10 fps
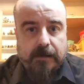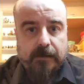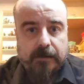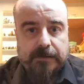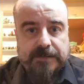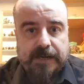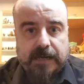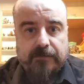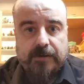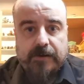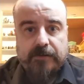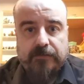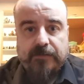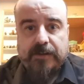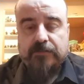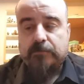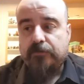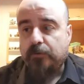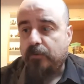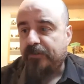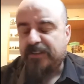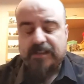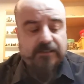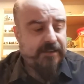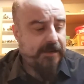I'm going to take various feeds from sources